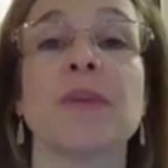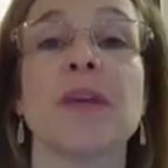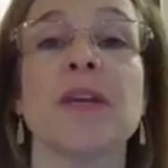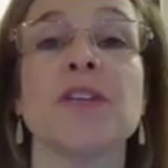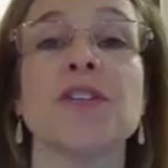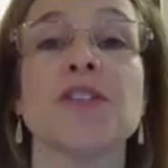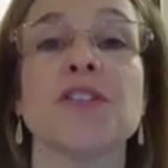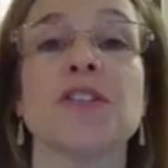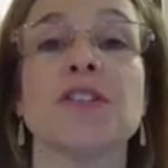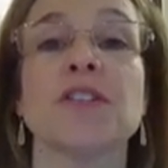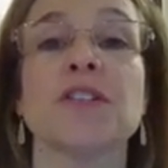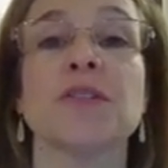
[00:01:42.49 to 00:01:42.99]

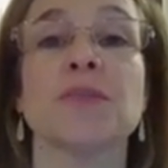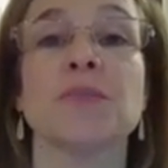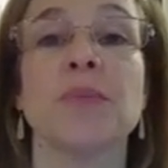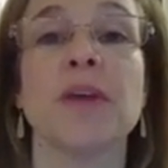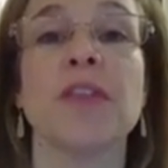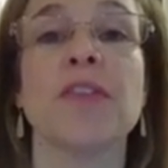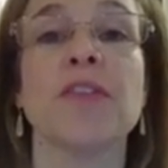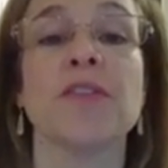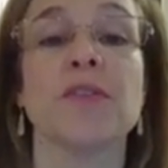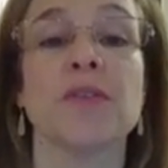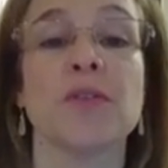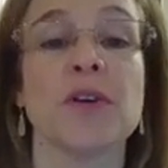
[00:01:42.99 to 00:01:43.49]
patients
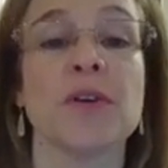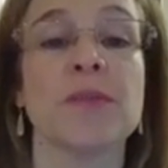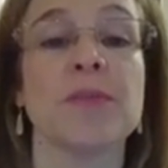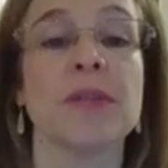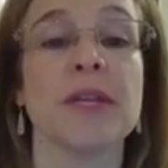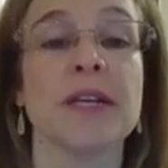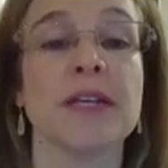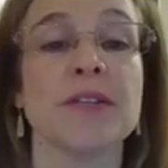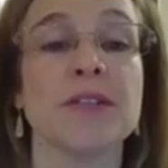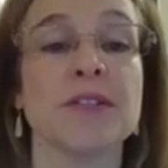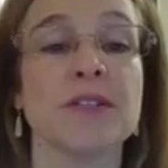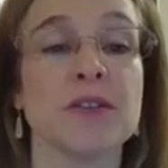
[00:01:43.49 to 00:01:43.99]
with
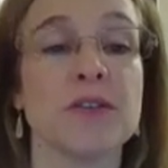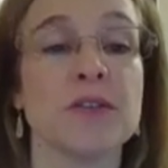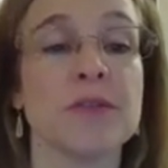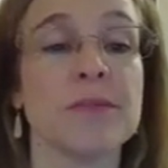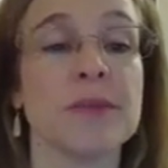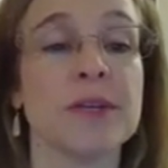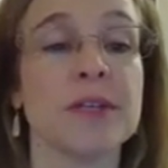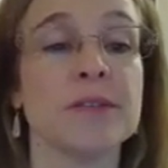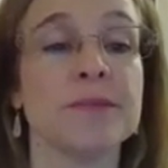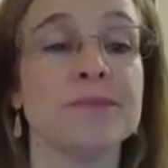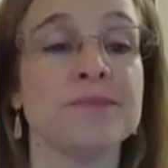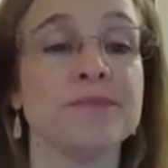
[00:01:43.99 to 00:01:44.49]

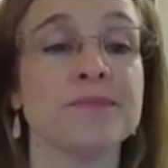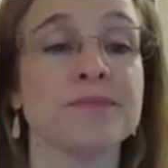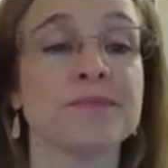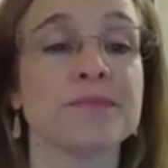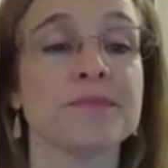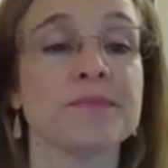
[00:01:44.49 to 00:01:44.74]
neuroblastoma.